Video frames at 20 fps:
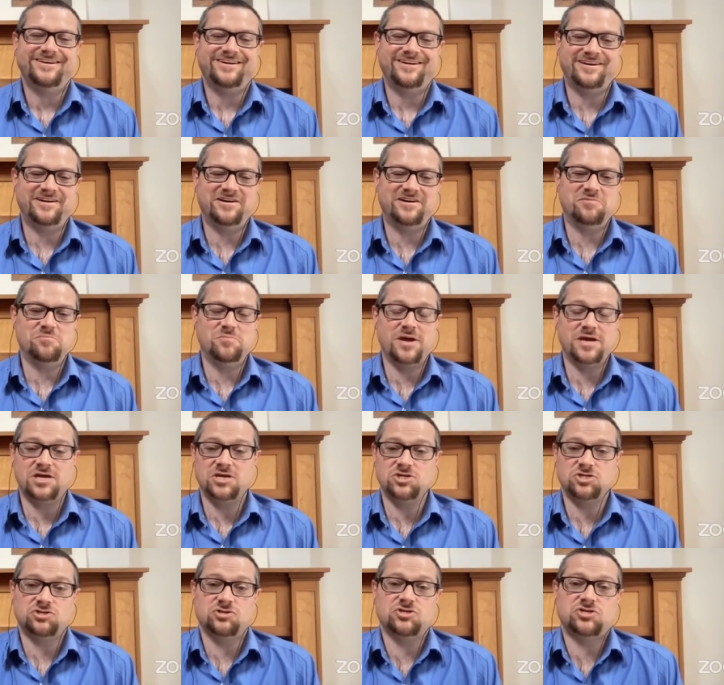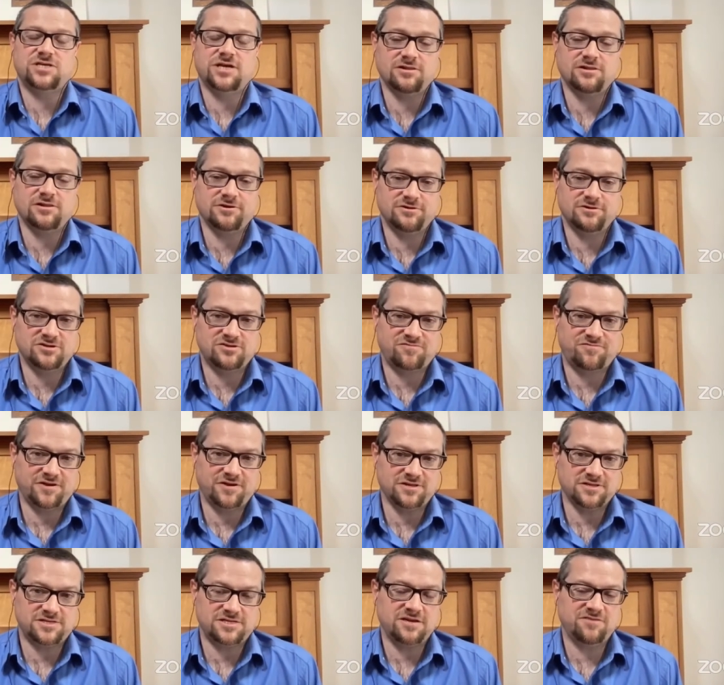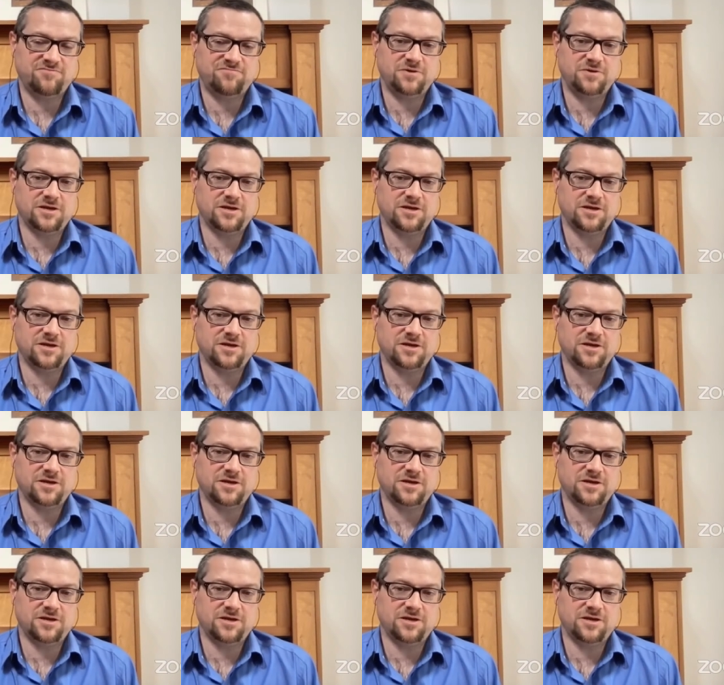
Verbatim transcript: um, making sure sellers felt safe